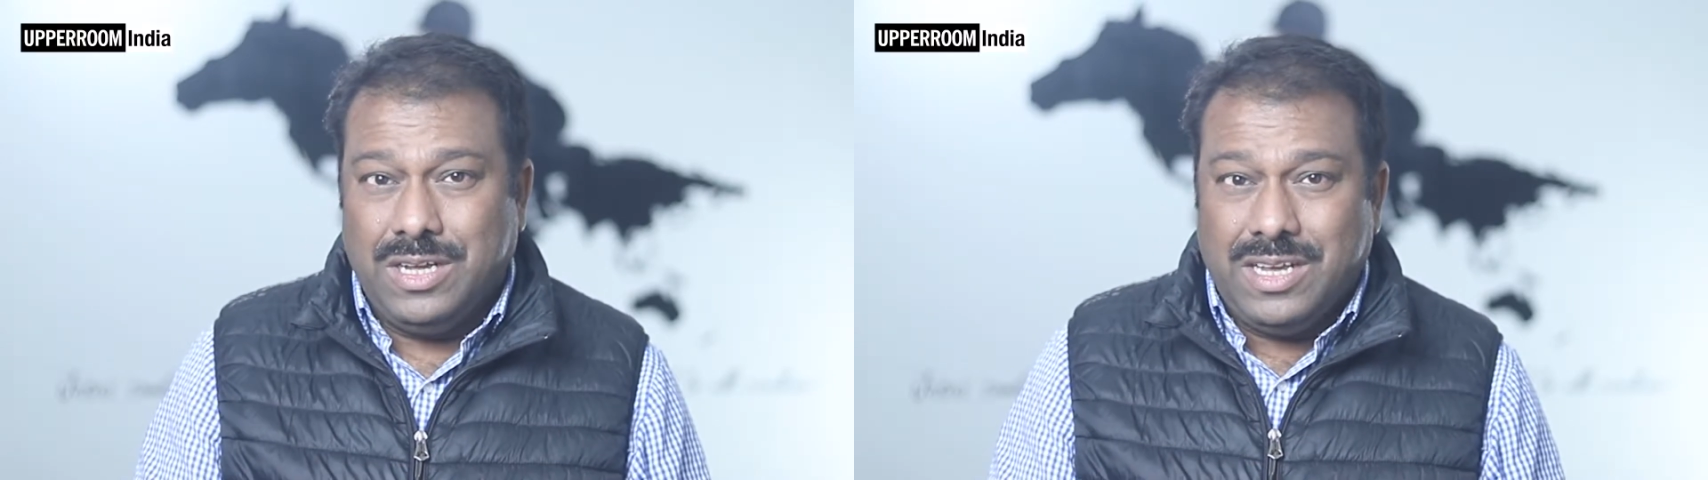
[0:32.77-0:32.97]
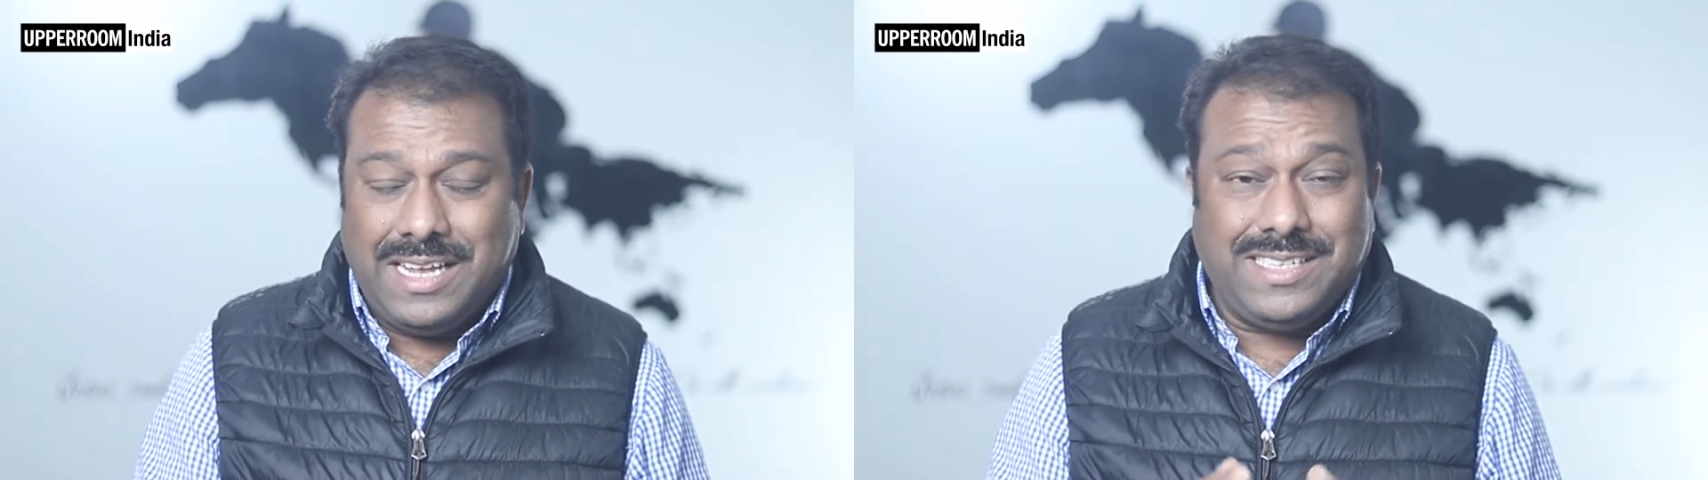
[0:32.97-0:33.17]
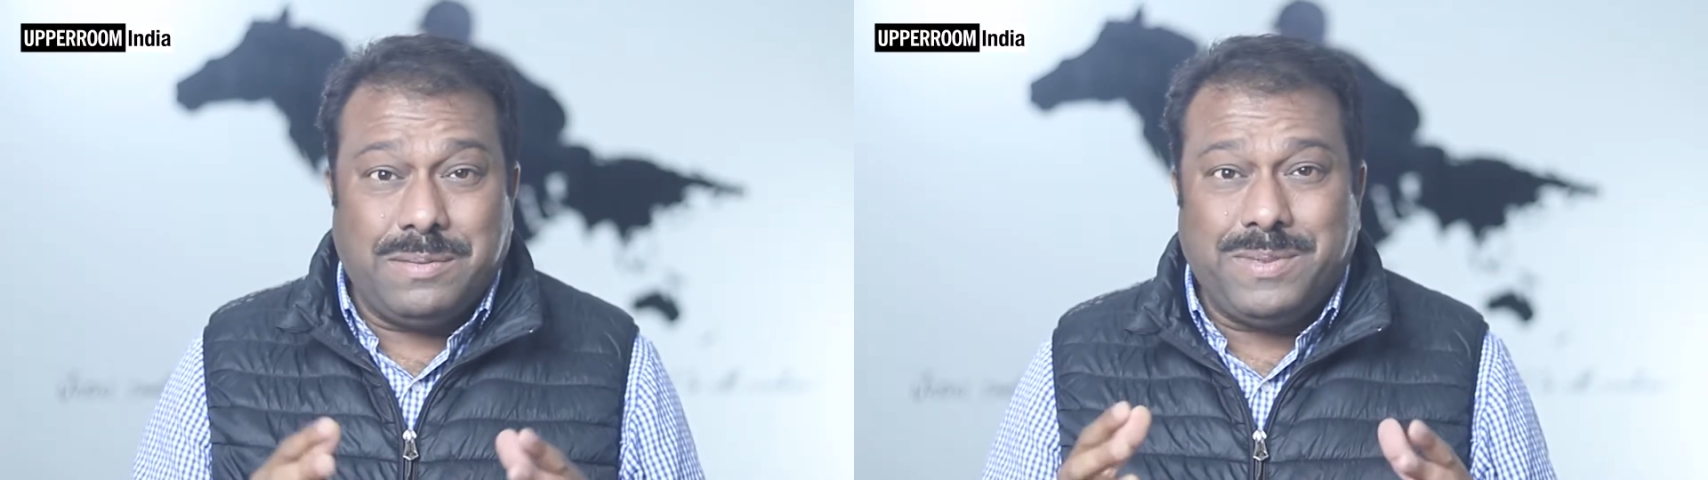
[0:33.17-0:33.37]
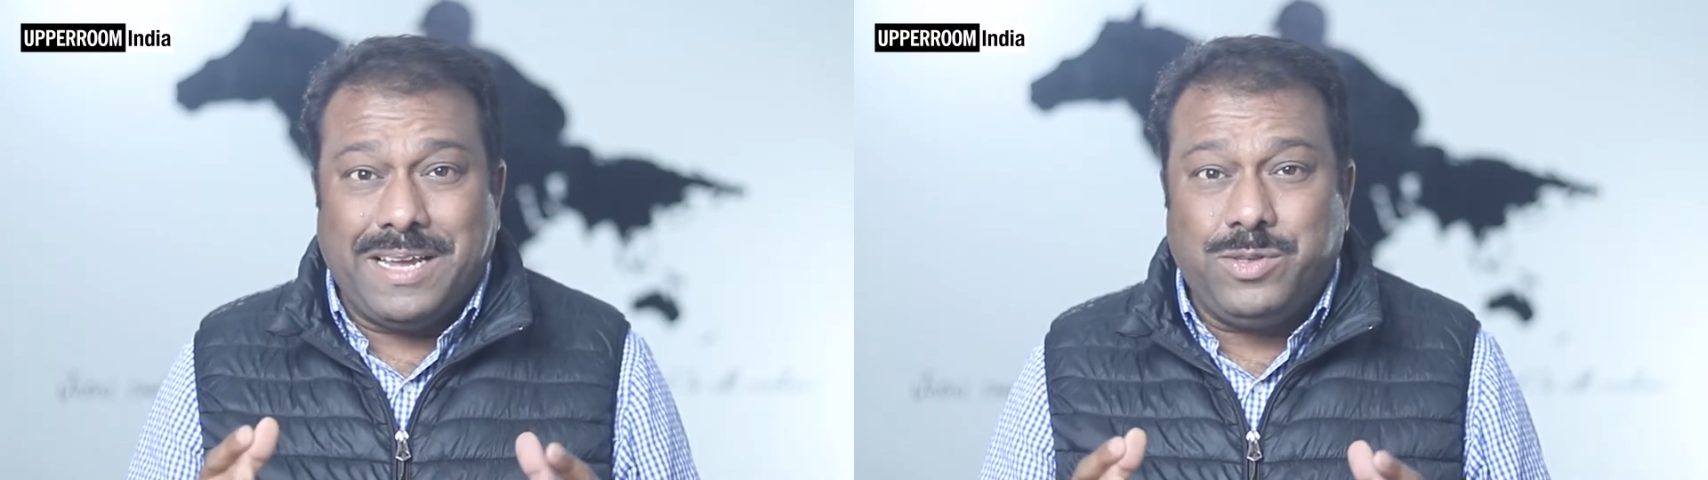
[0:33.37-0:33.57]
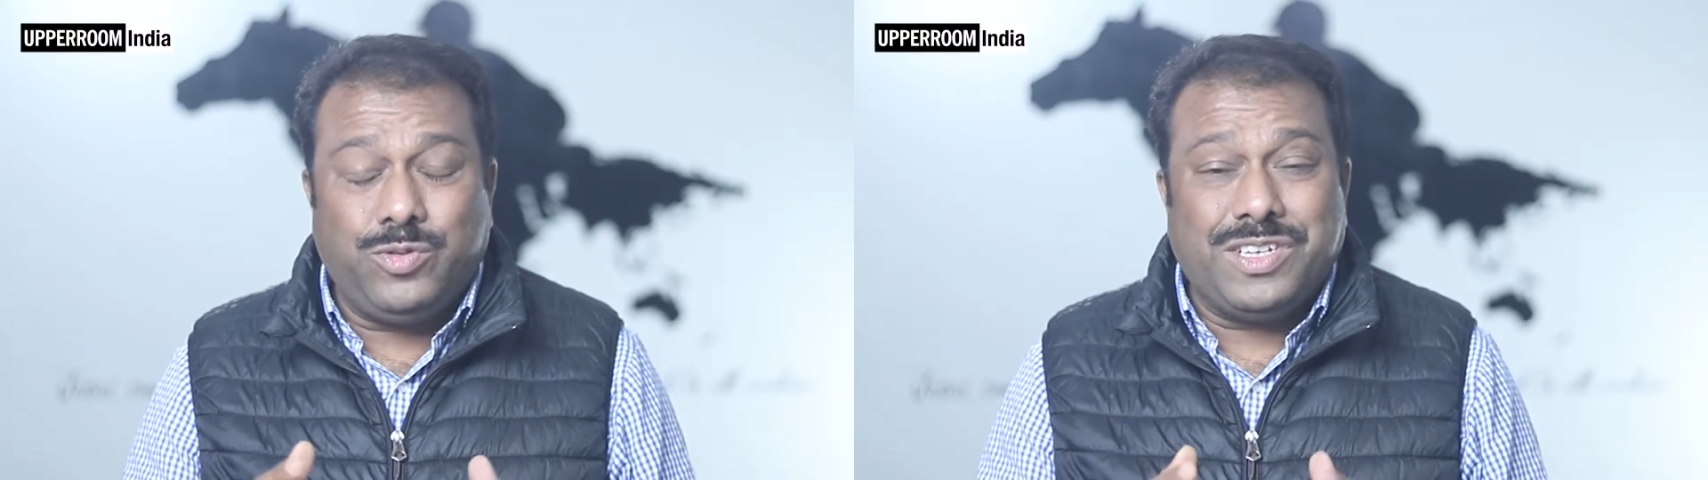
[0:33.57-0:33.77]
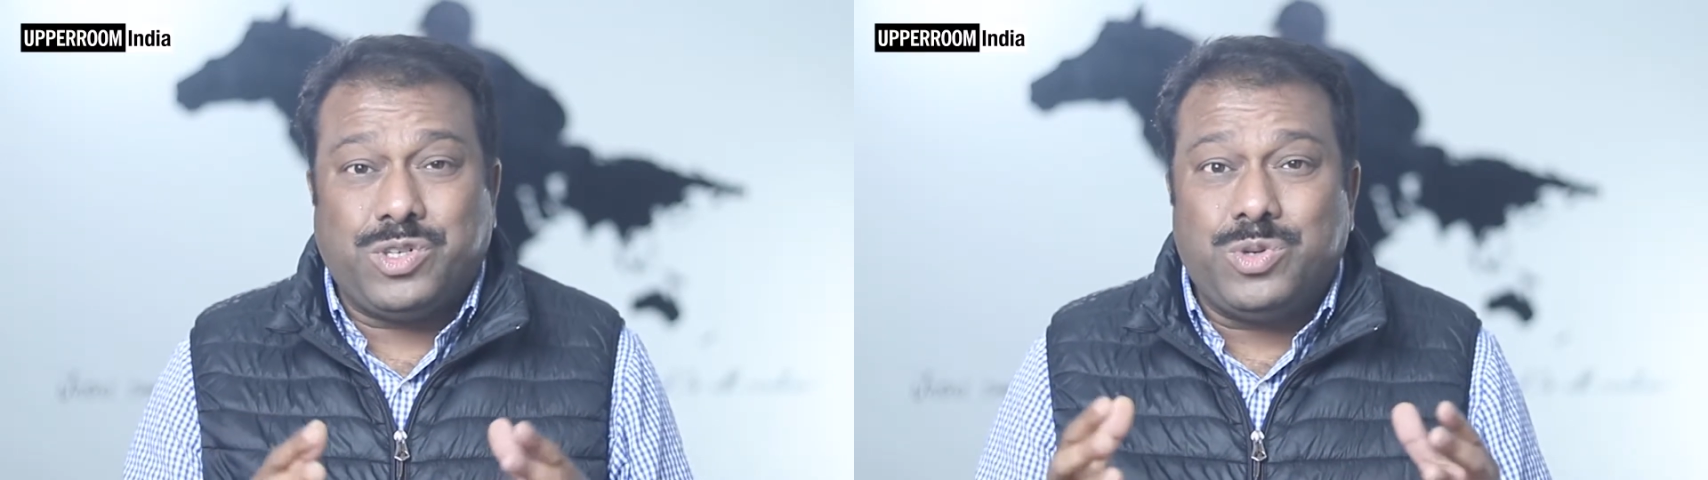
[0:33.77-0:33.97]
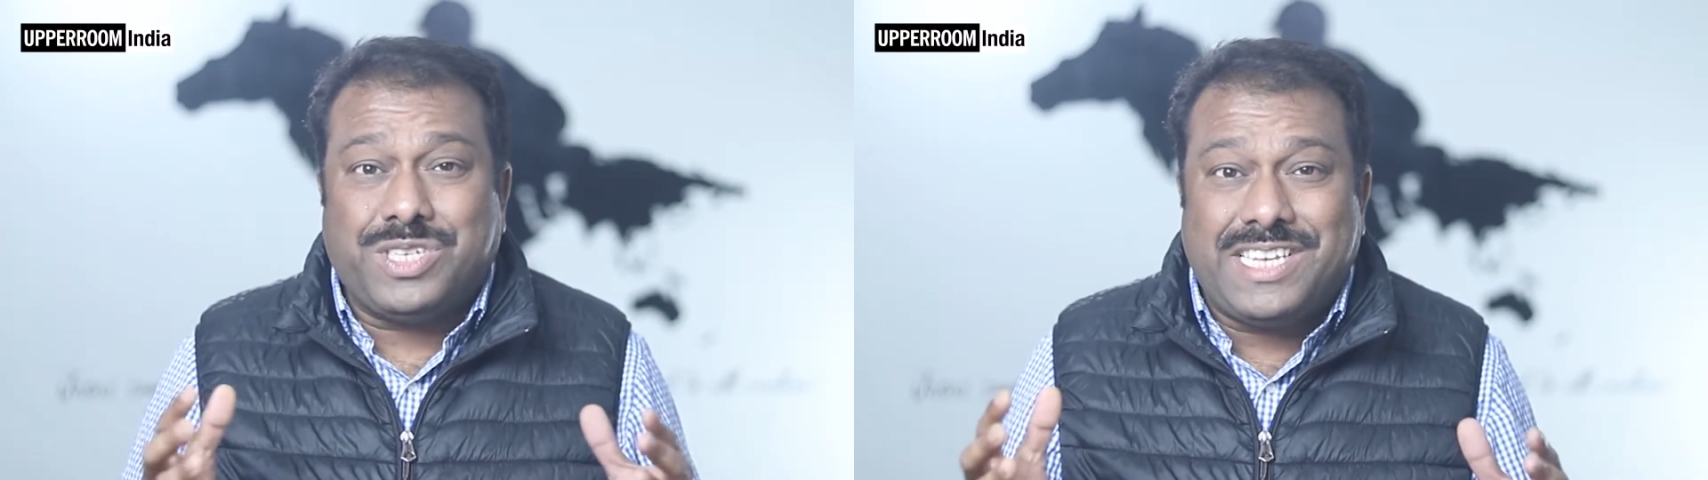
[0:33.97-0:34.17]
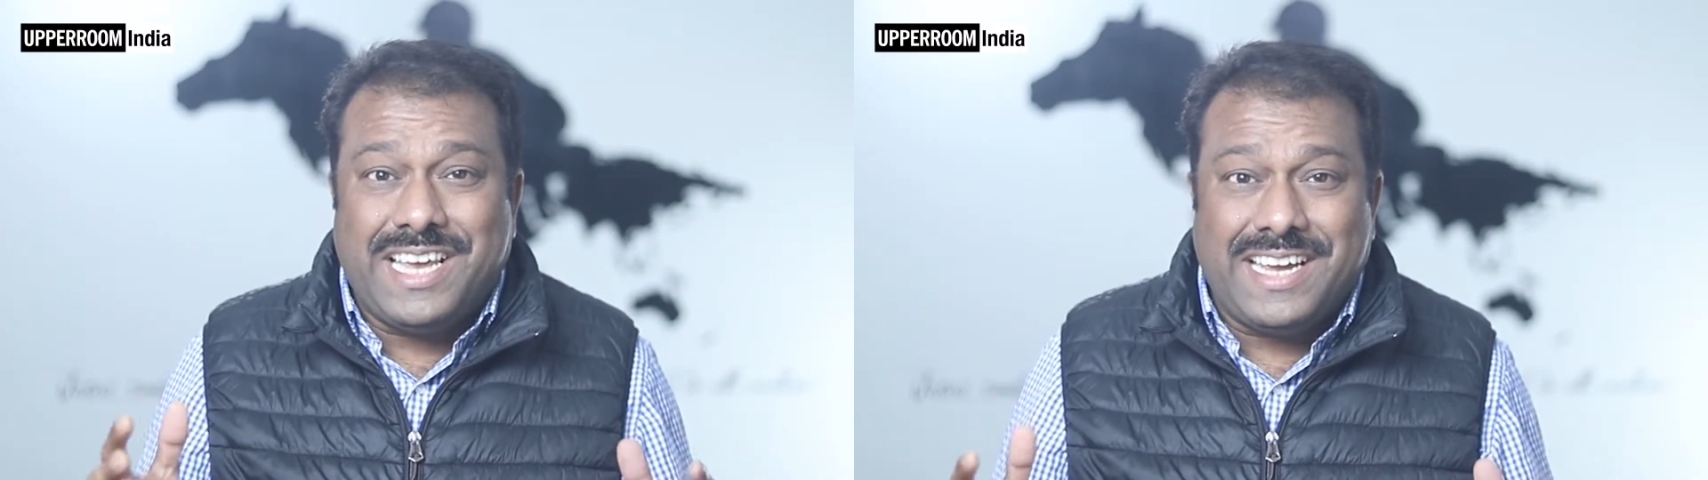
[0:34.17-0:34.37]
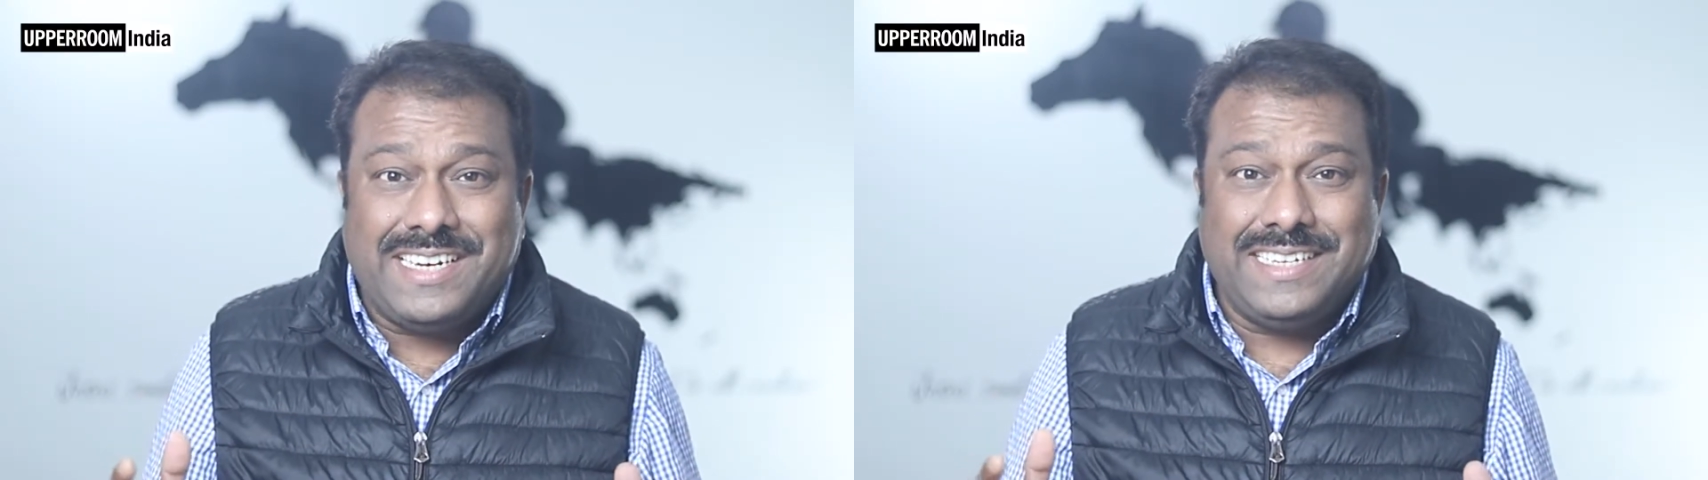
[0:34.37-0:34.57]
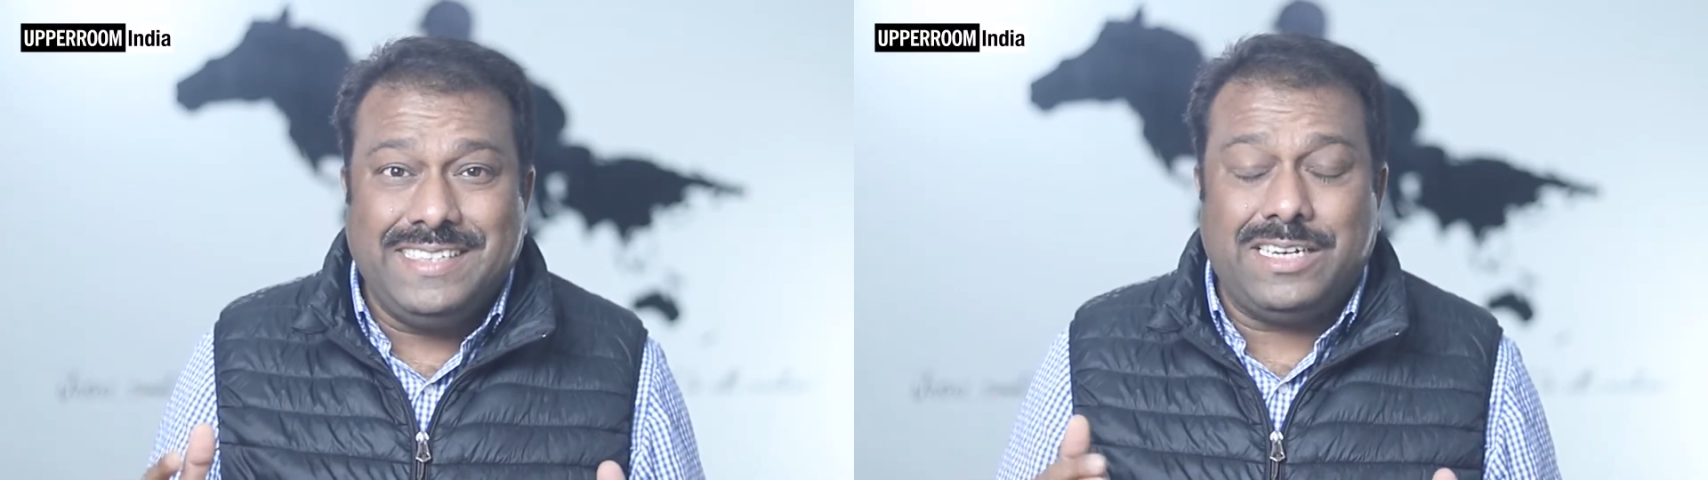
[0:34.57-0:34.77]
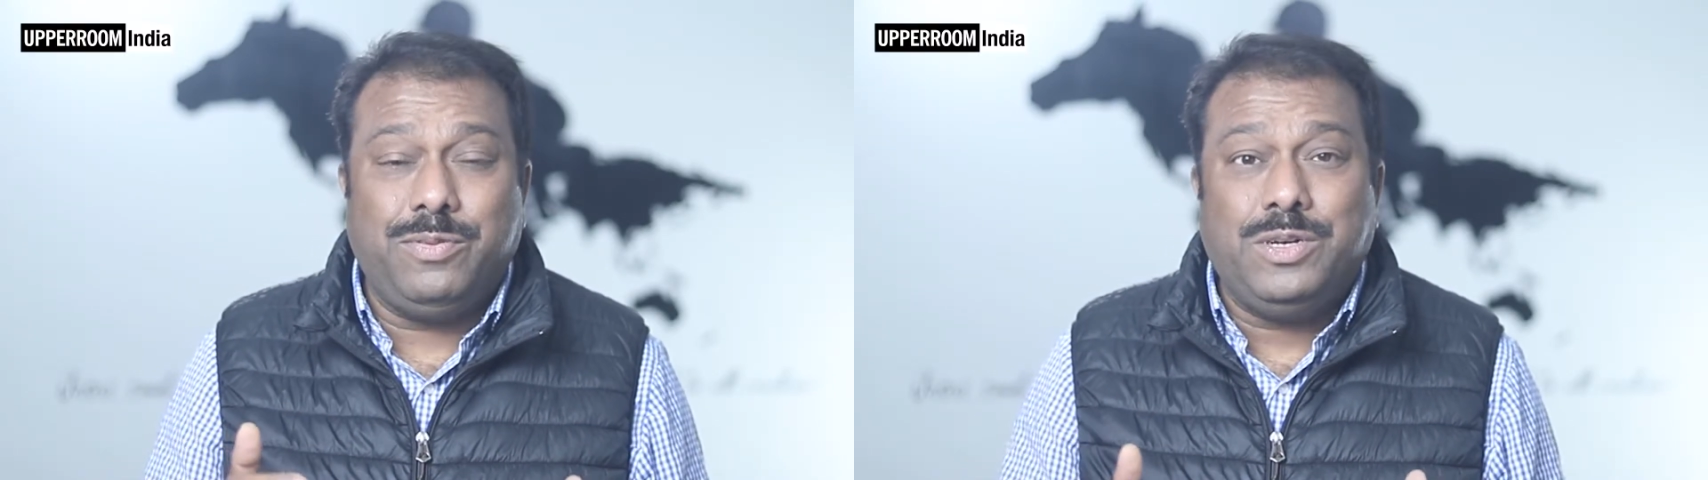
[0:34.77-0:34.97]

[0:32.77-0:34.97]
And sometimes we are so scared that we